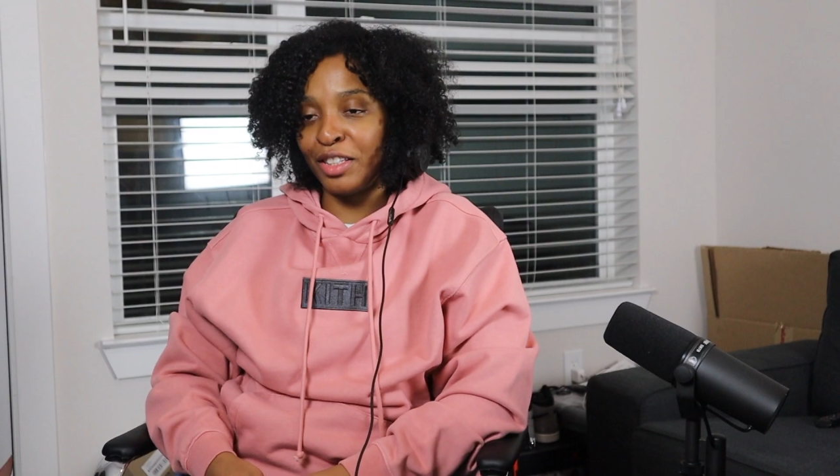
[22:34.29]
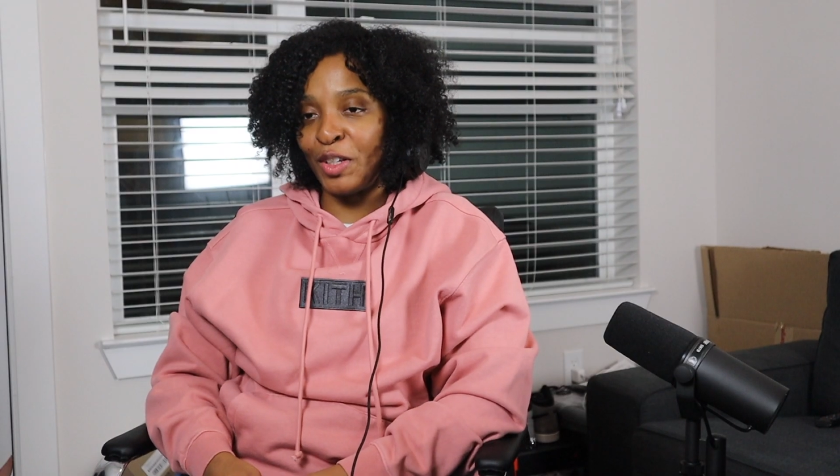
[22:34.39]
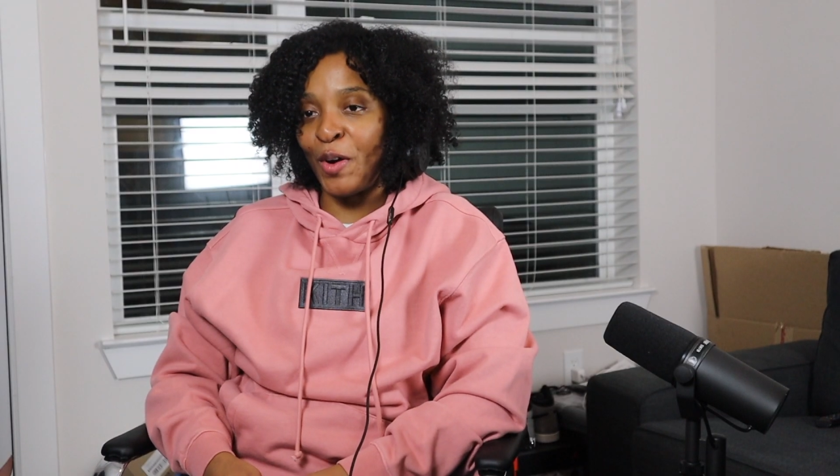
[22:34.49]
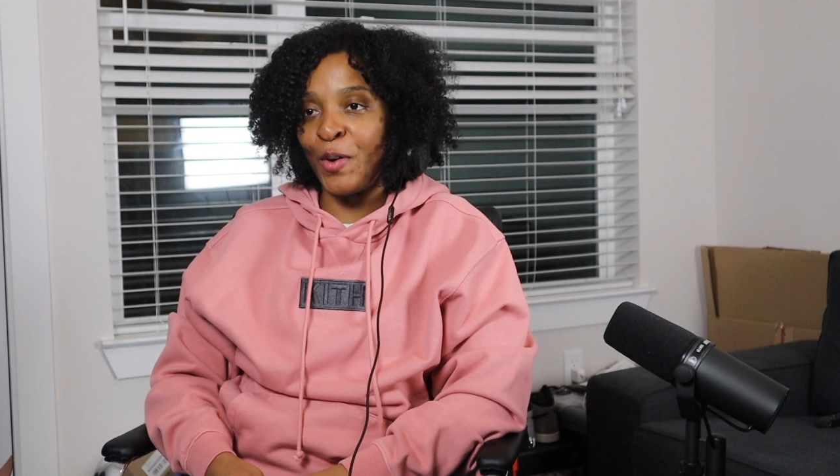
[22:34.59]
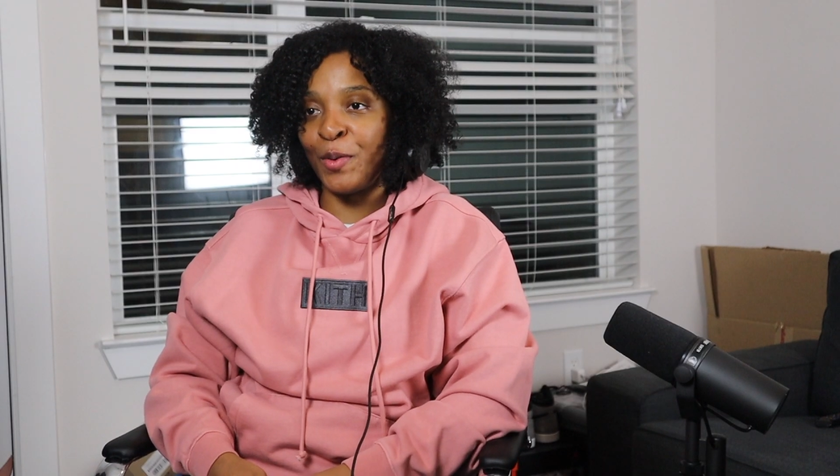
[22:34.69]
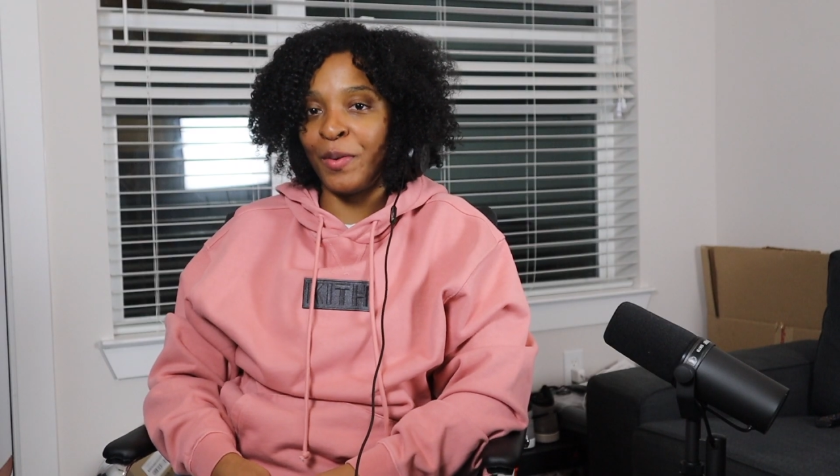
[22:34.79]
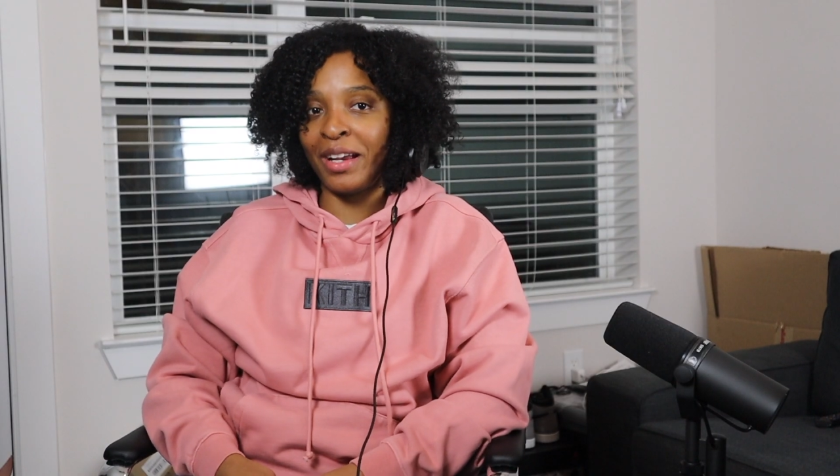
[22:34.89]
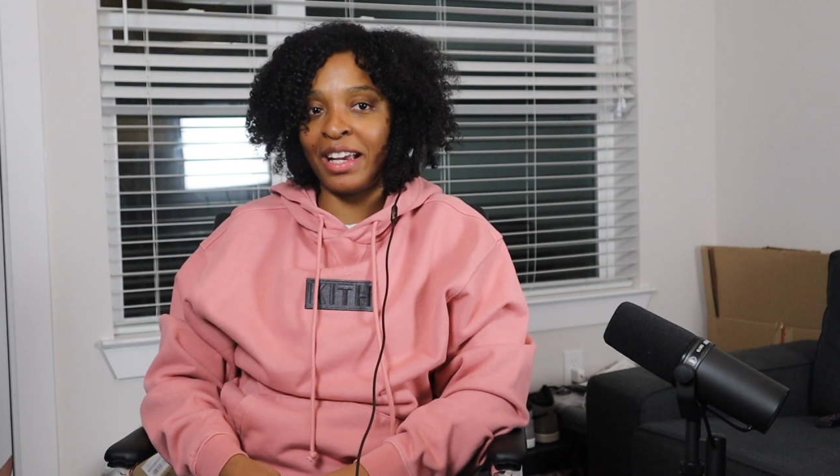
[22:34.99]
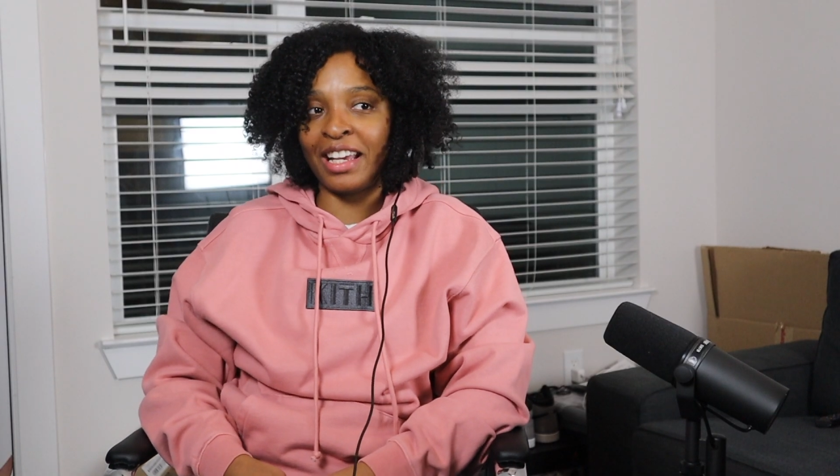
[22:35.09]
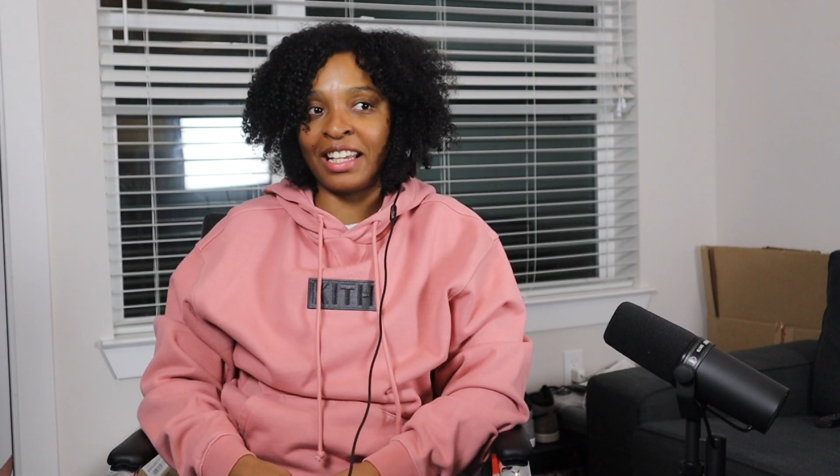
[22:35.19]
So
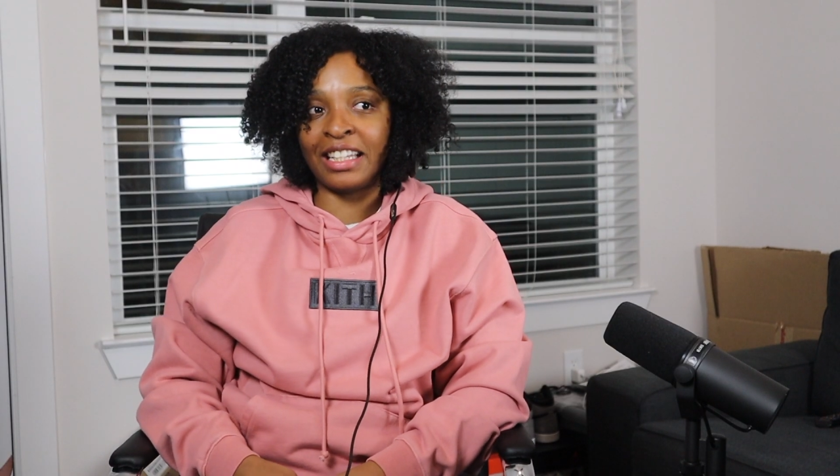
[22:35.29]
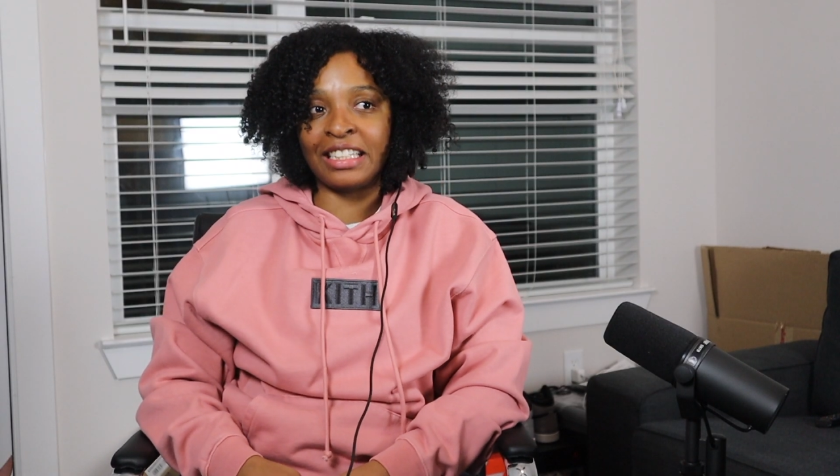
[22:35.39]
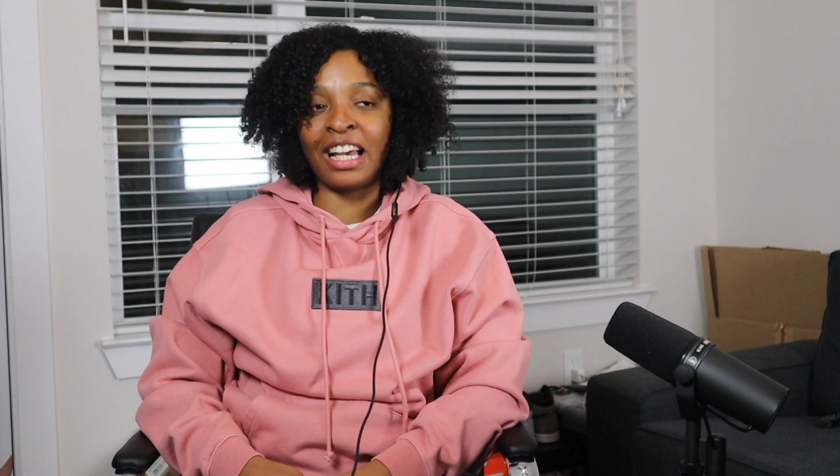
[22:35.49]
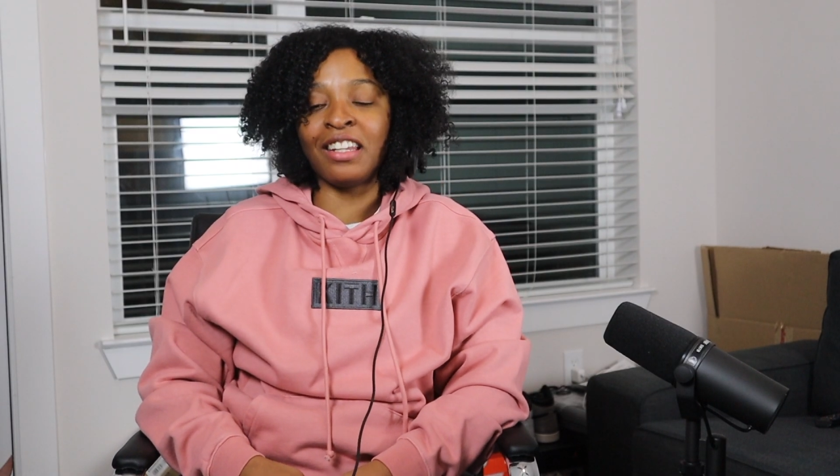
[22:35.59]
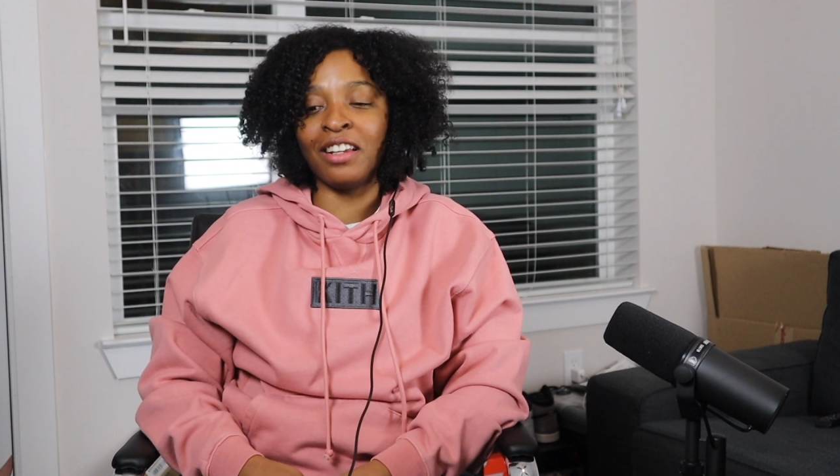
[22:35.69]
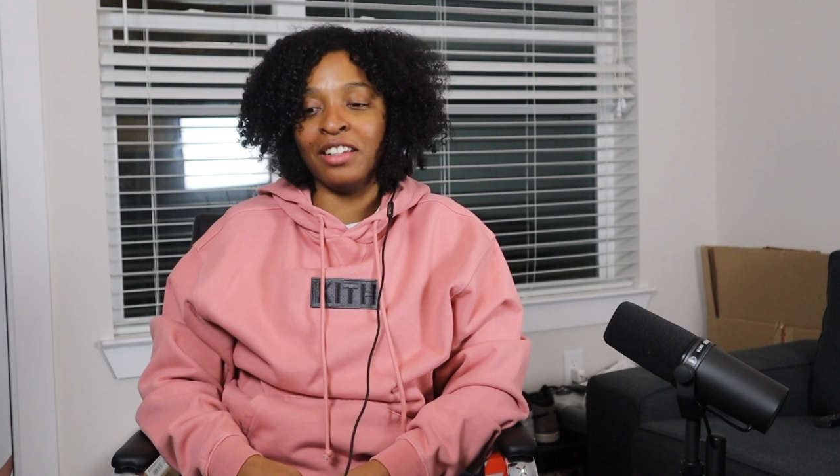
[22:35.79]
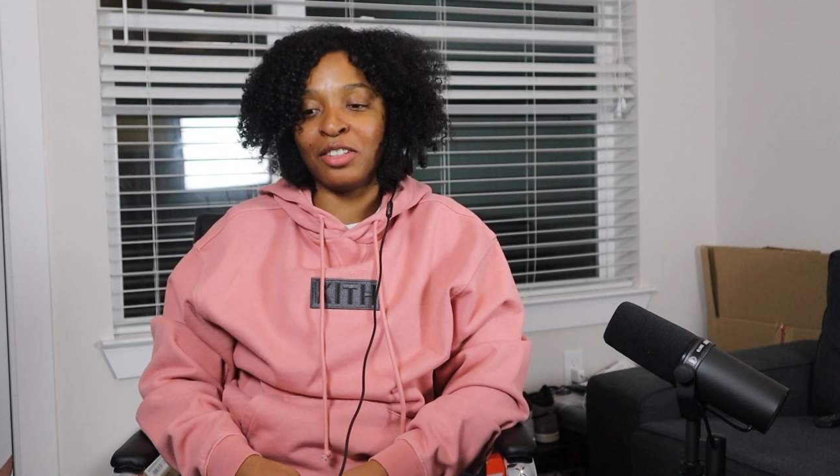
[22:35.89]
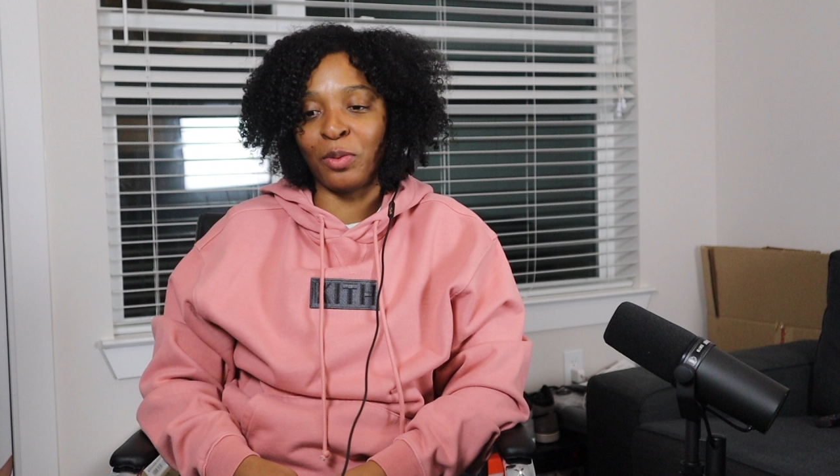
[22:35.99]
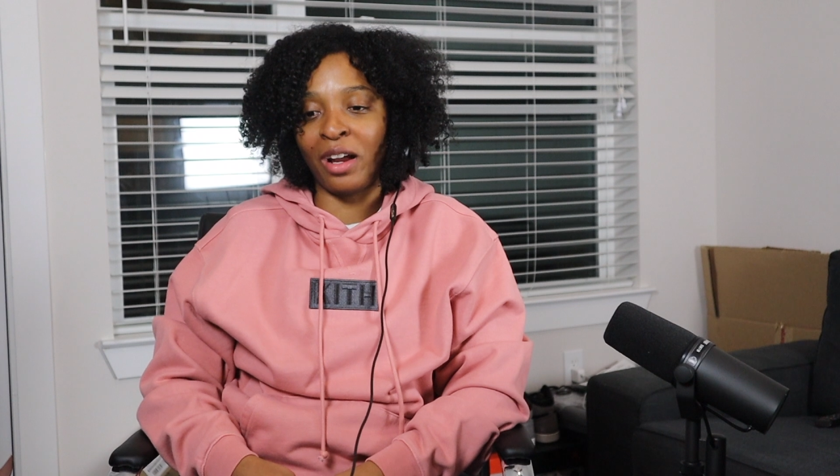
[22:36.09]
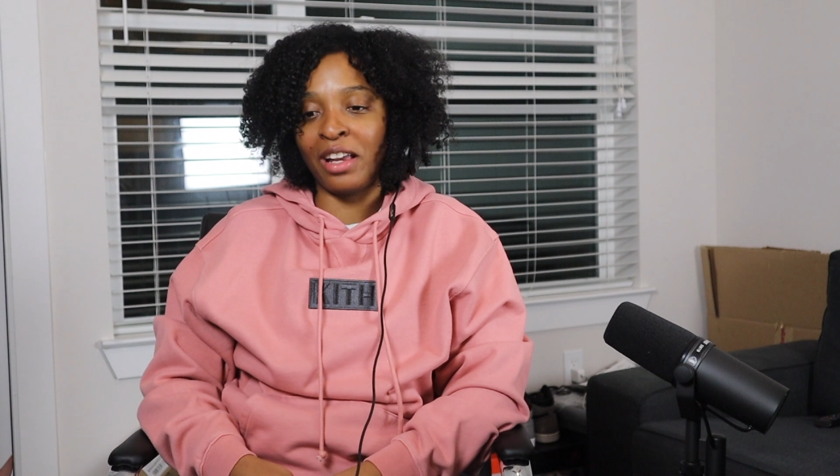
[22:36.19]
tell
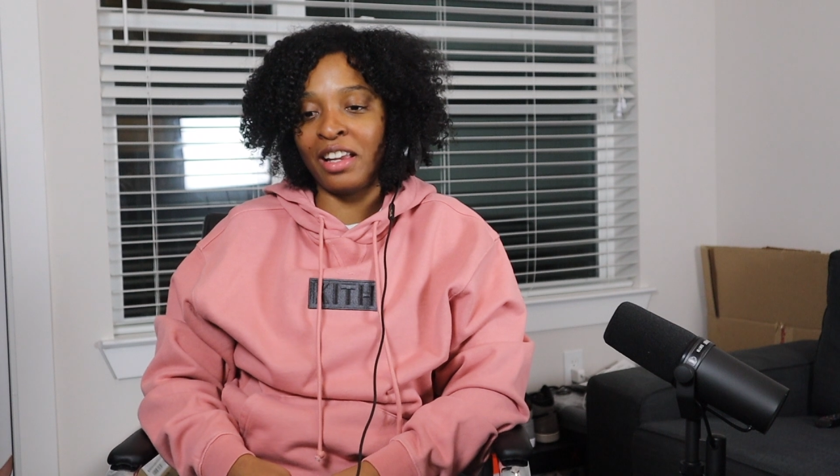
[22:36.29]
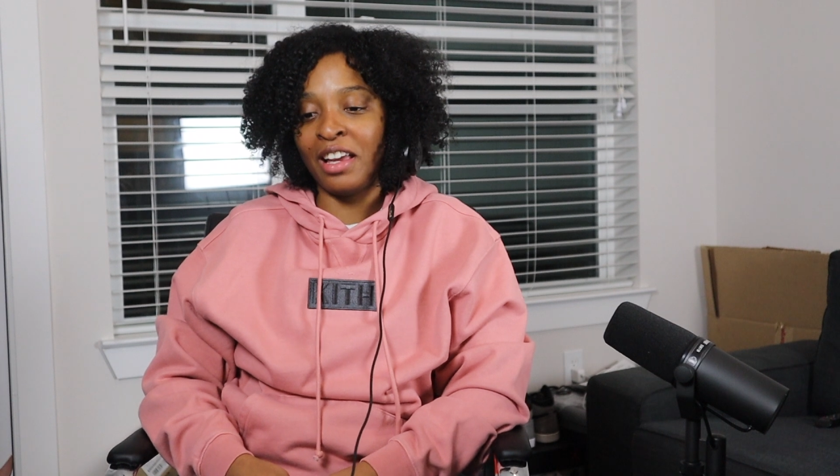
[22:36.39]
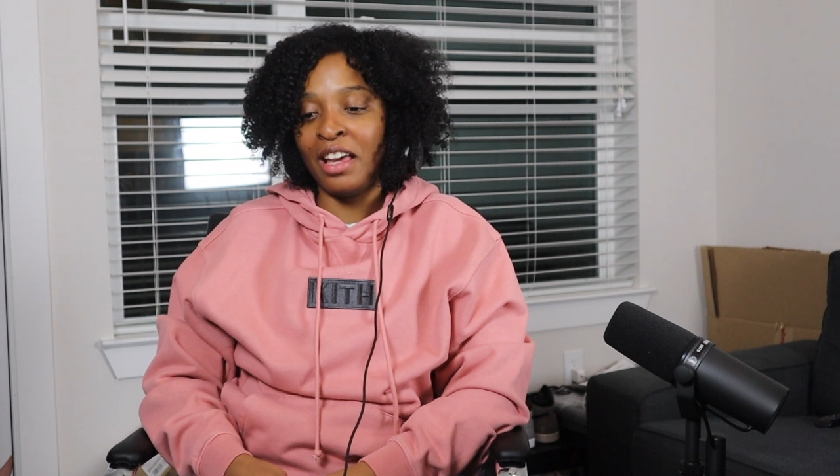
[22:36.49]
us, right?